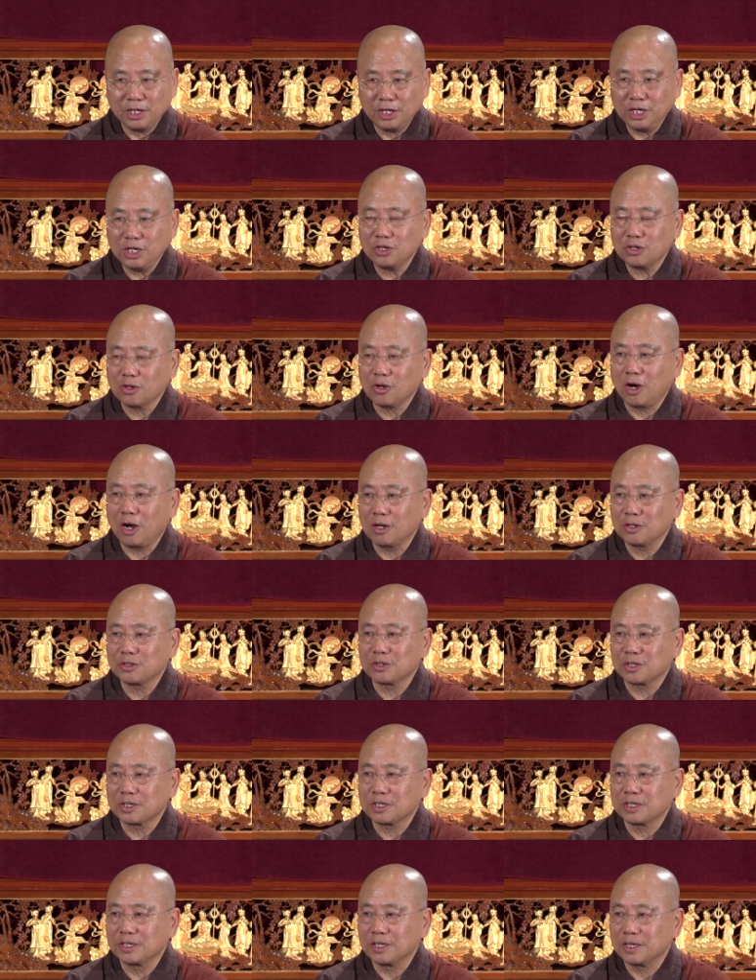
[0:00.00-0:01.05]
Each
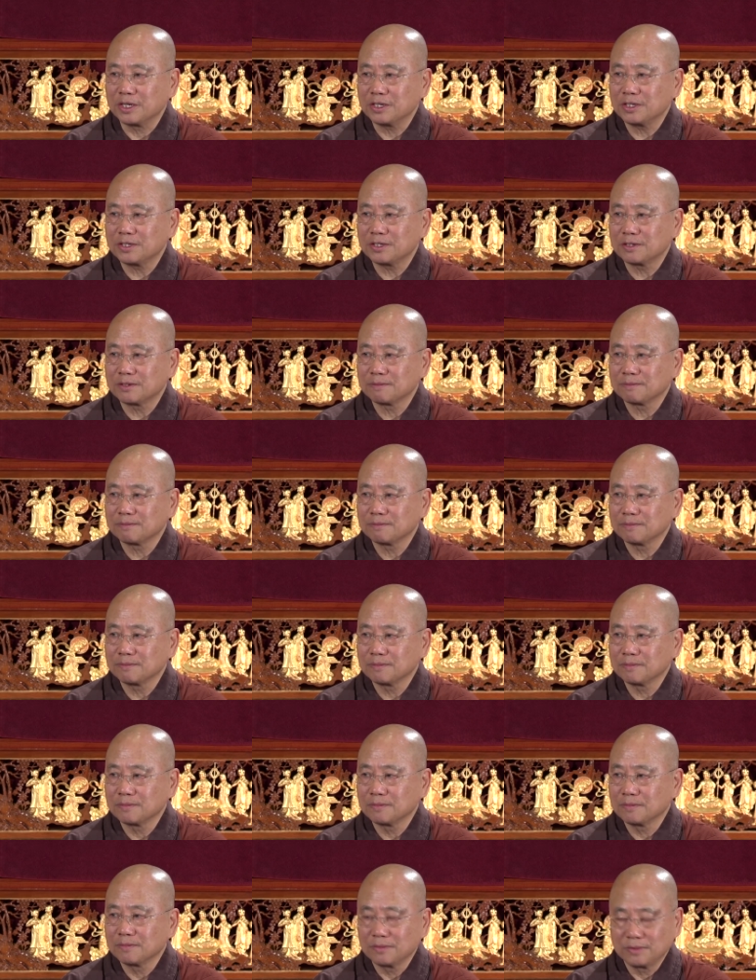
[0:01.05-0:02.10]
consciousness,
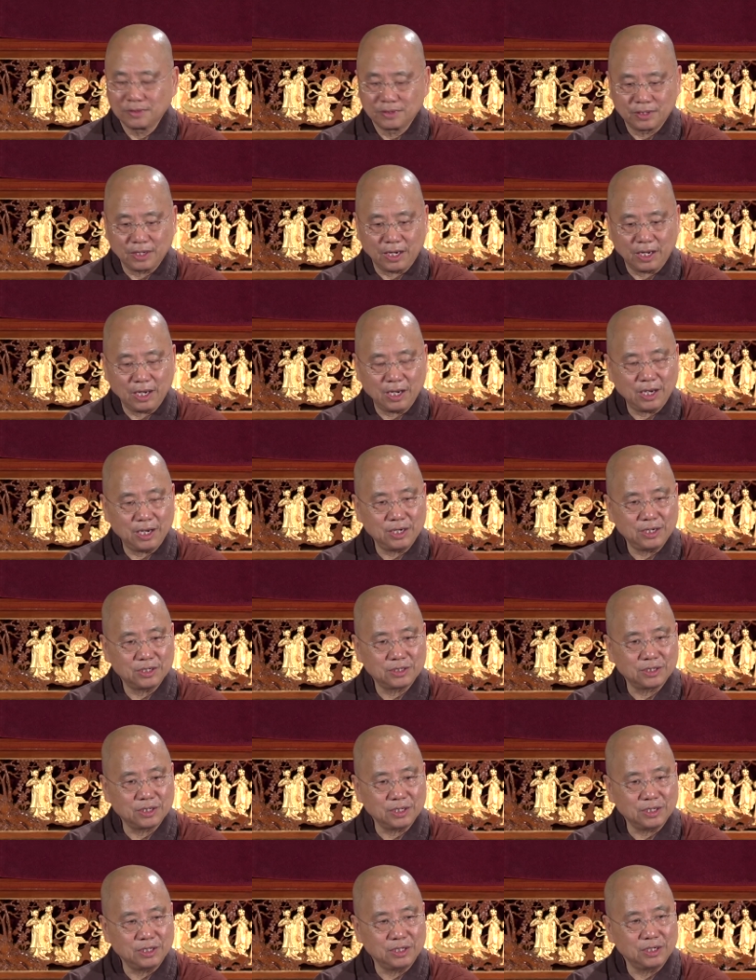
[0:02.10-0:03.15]
the eyes,
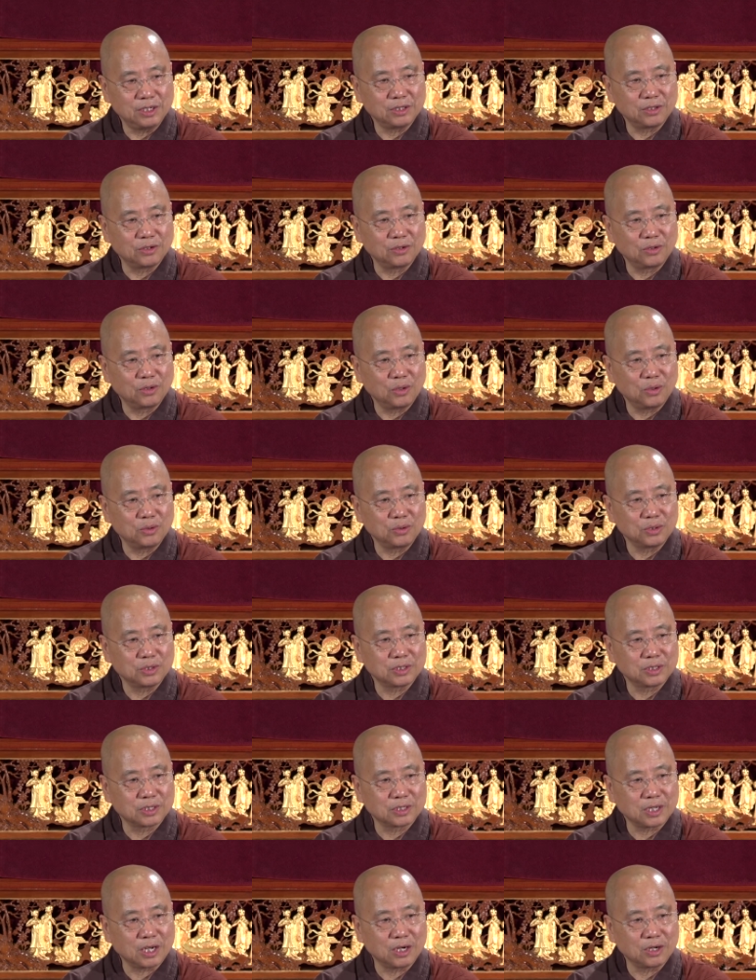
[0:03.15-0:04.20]
the ear, the nose,
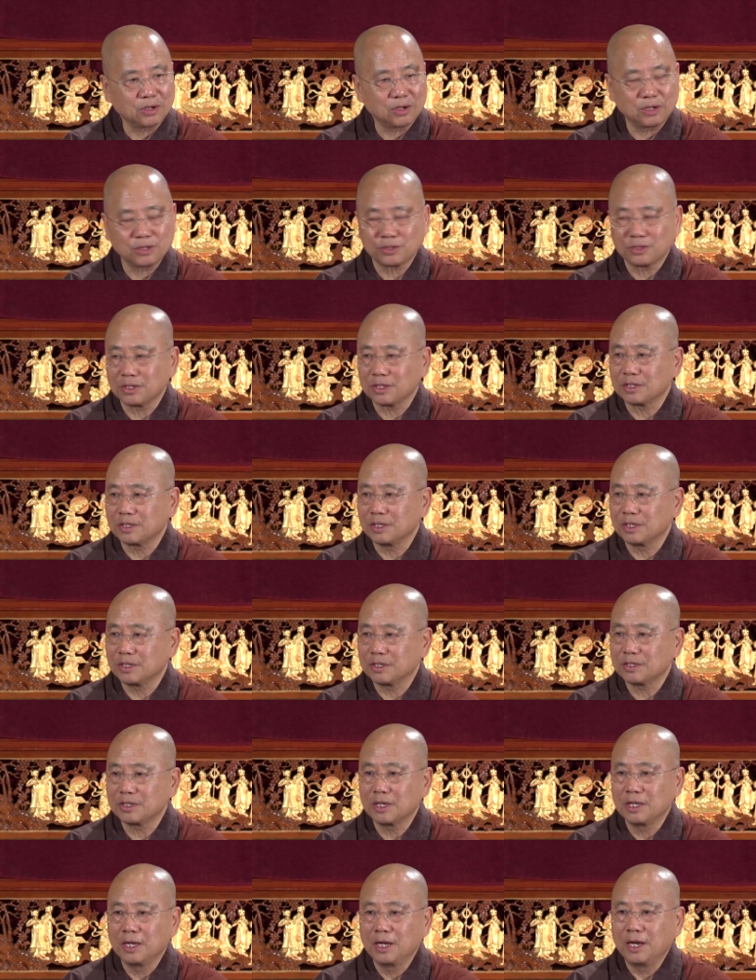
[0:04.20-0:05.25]
the tongue
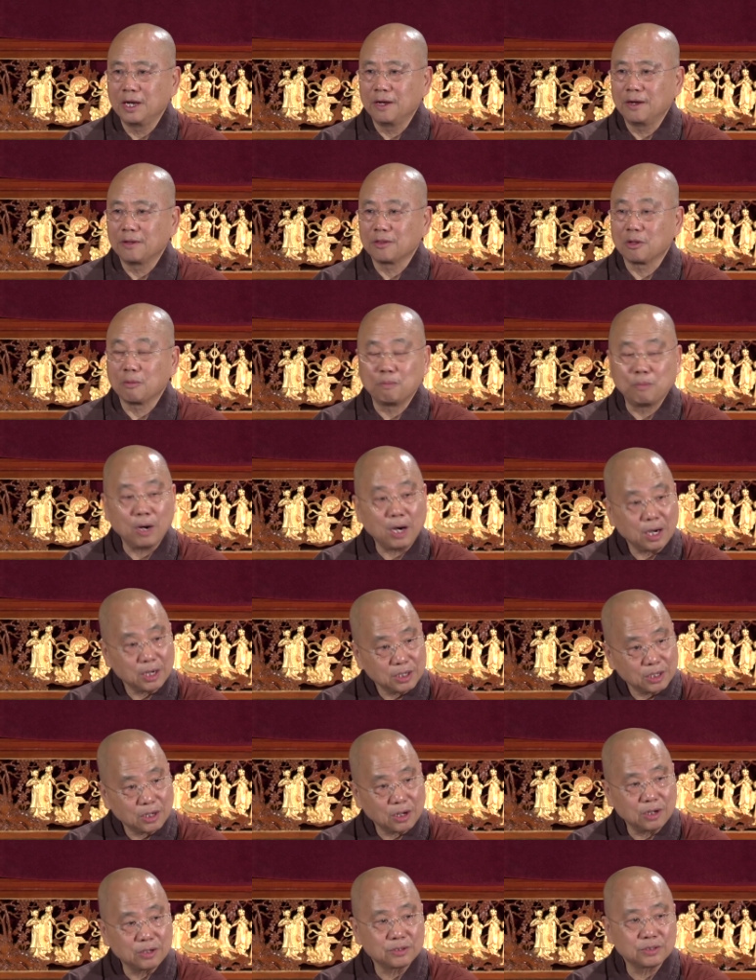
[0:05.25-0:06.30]
consciousness, the
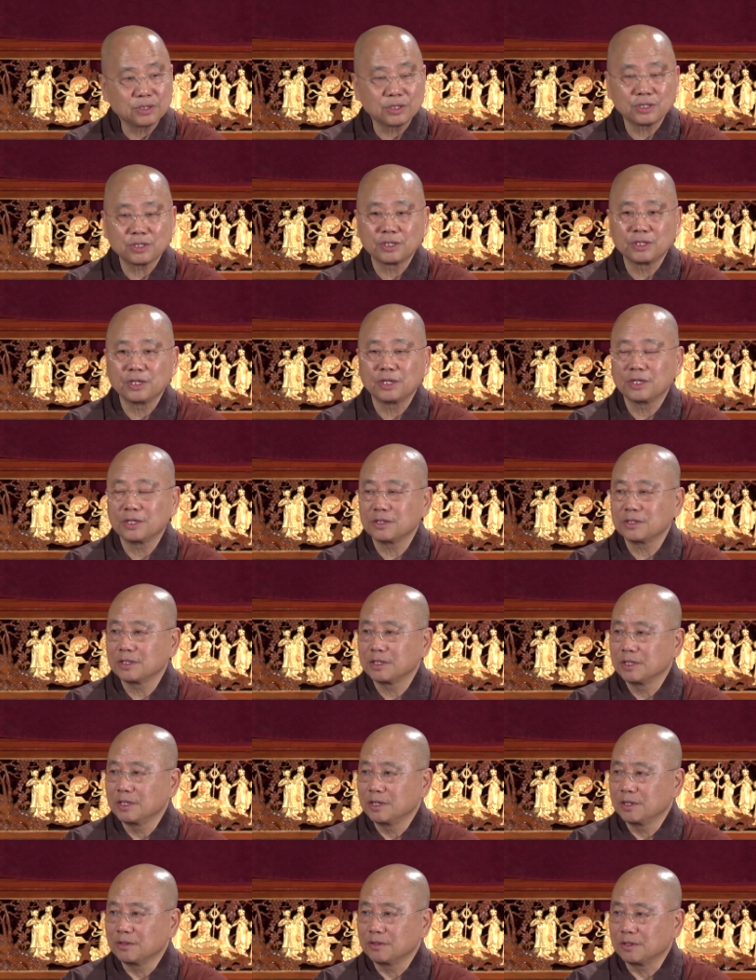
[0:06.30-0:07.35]
body consciousness,
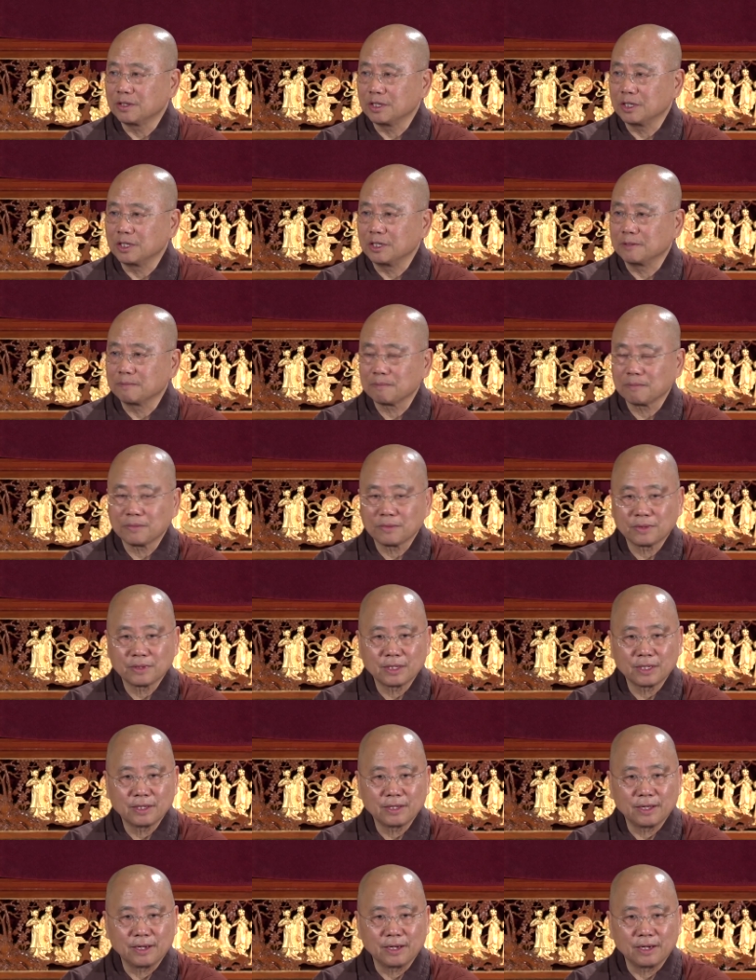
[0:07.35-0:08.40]
the
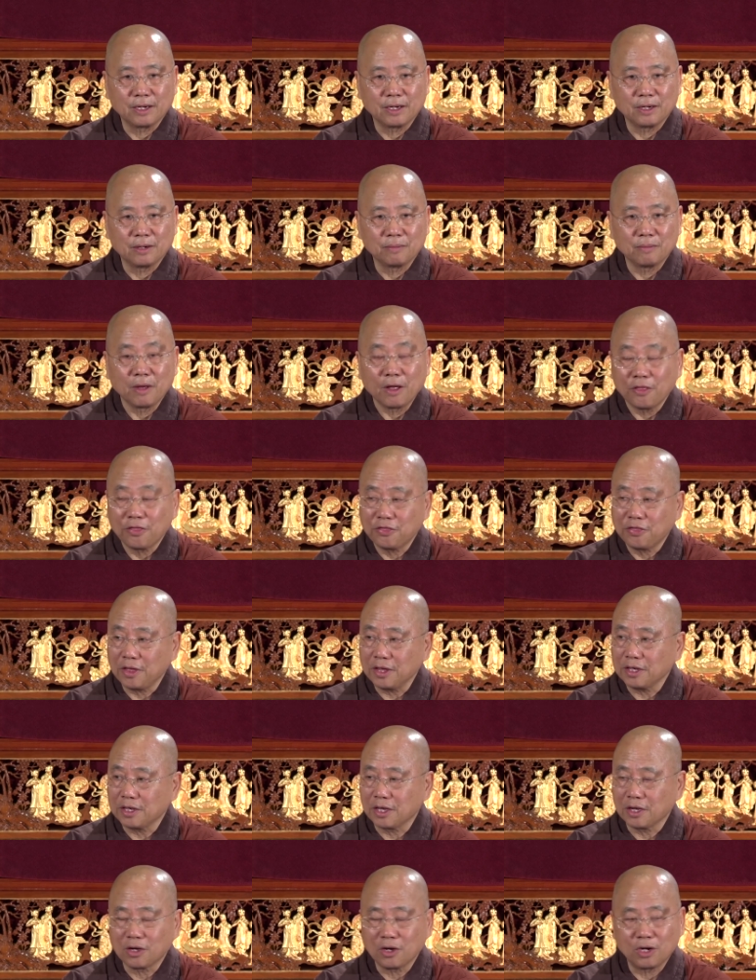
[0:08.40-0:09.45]

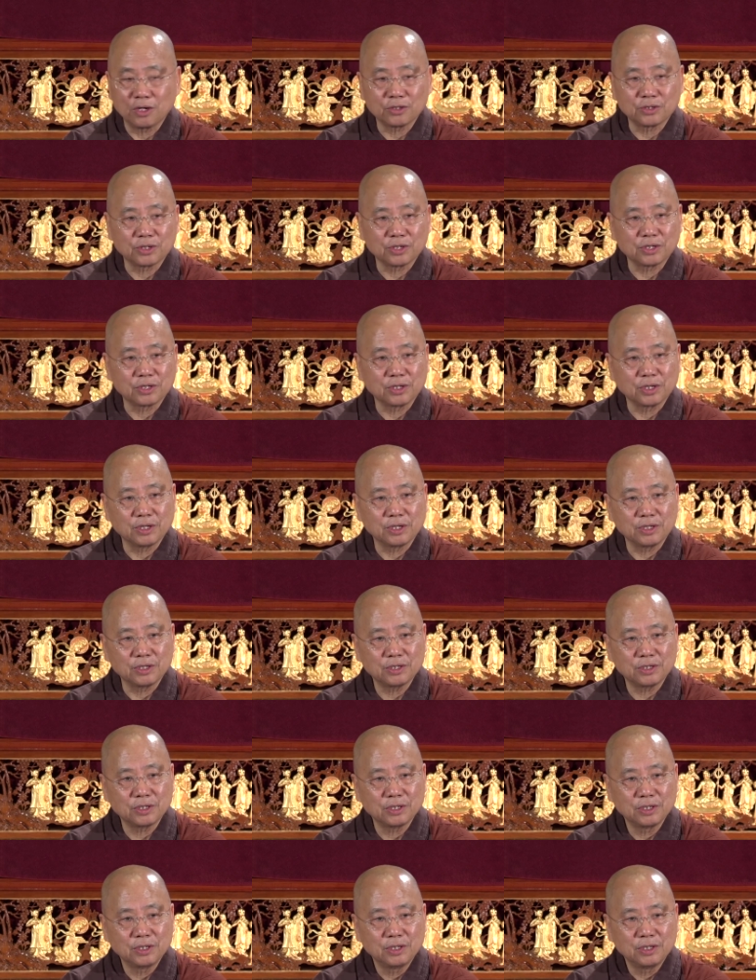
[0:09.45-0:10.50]
thinking
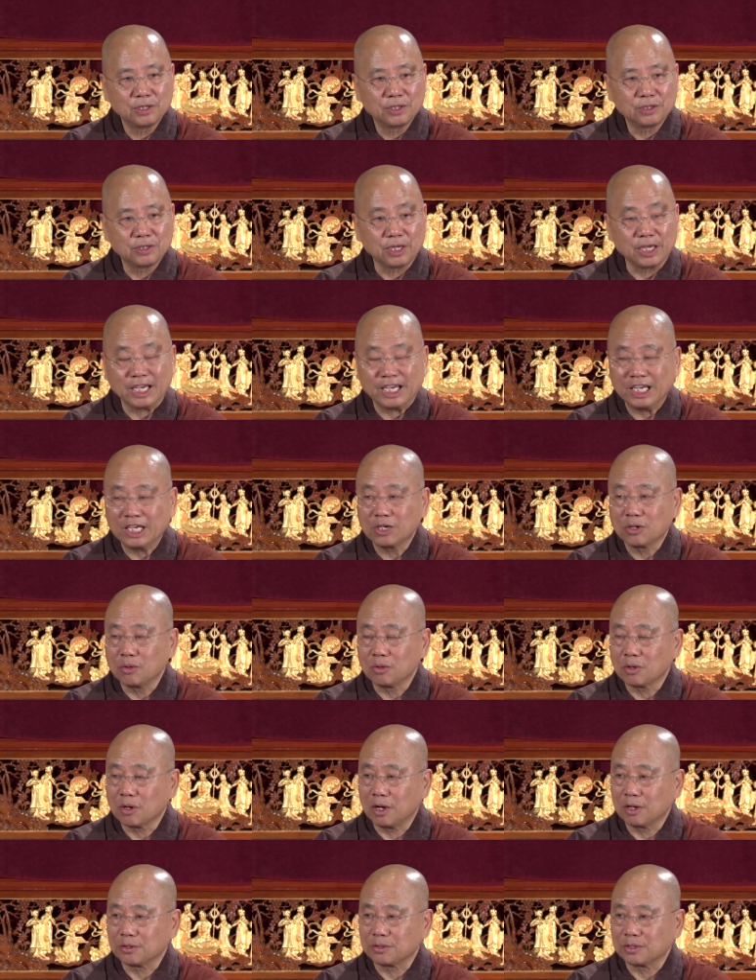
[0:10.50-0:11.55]
consciousness, the
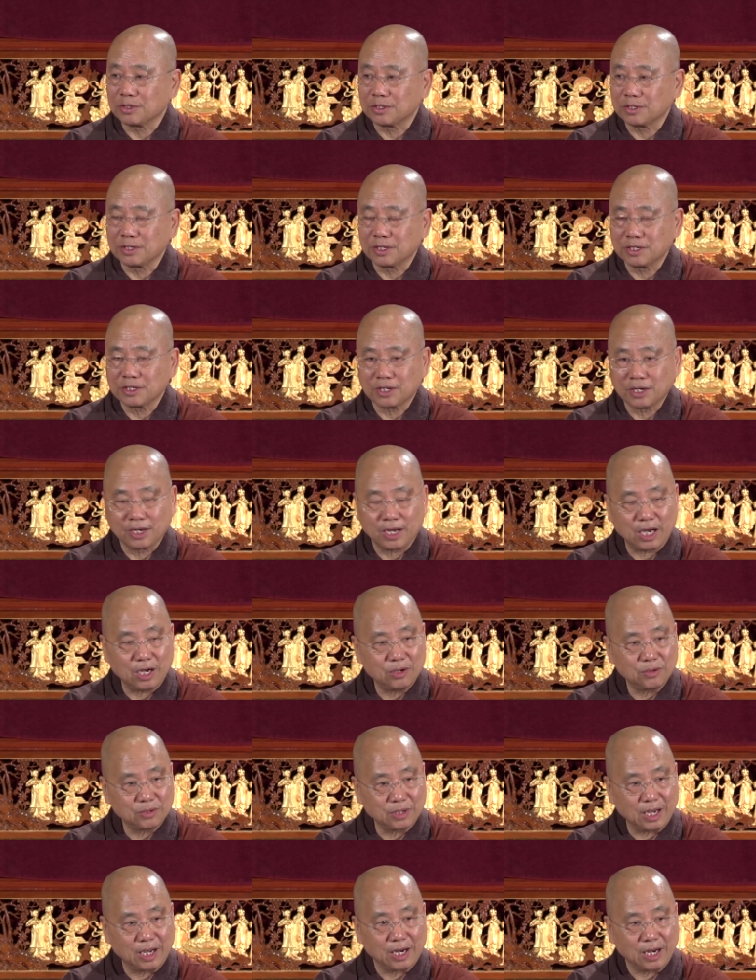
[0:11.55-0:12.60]
ego consciousness, and
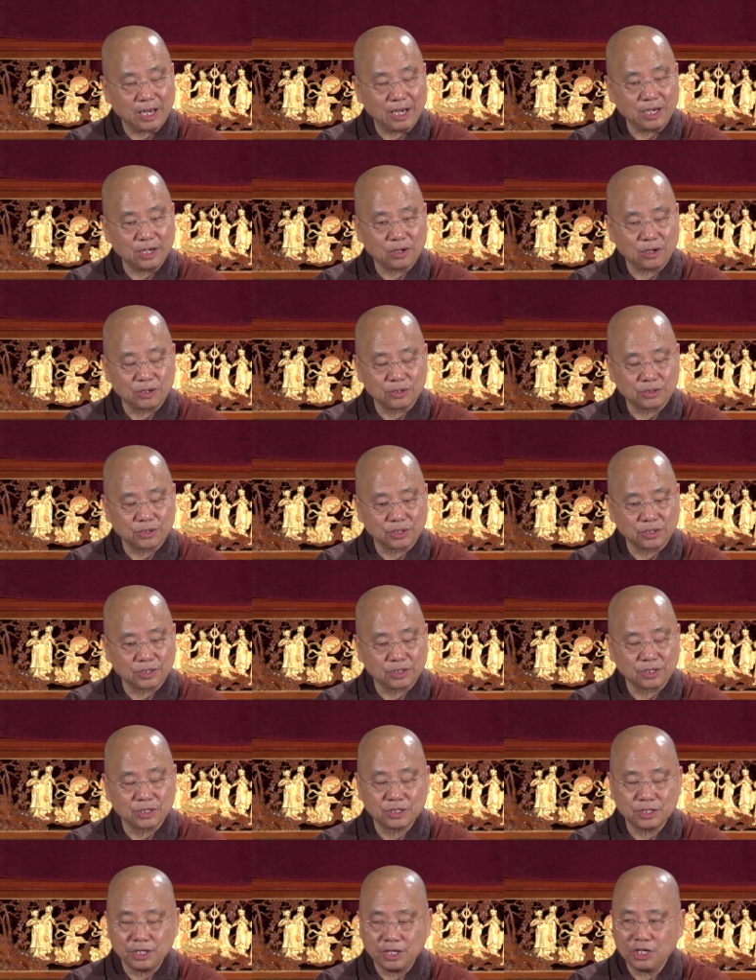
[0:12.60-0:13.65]
now the alaya
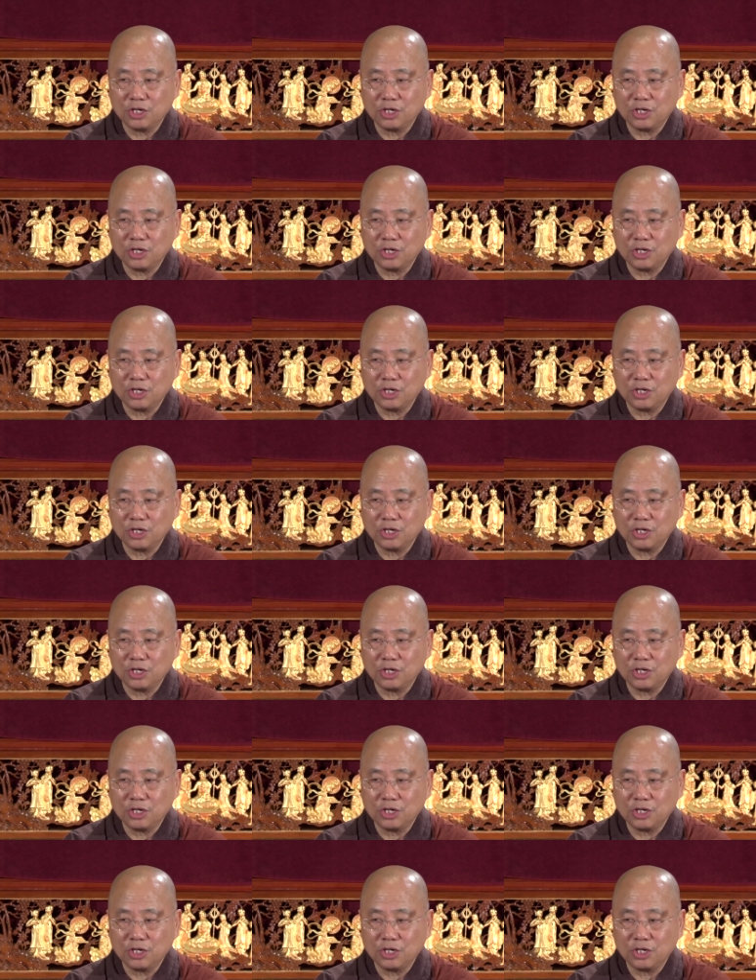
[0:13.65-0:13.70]
consciousness.